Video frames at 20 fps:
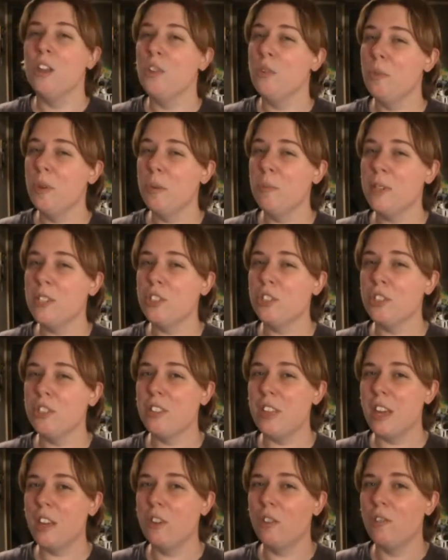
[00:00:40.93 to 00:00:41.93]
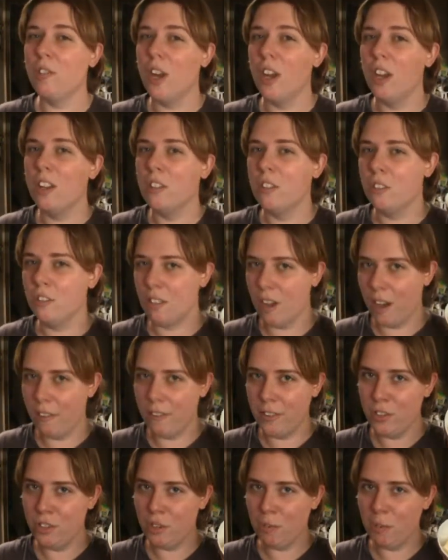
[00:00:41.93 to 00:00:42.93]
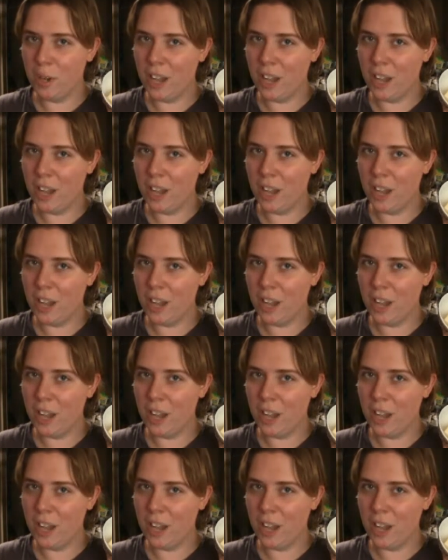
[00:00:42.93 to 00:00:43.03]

you wanna make sure that you've softened your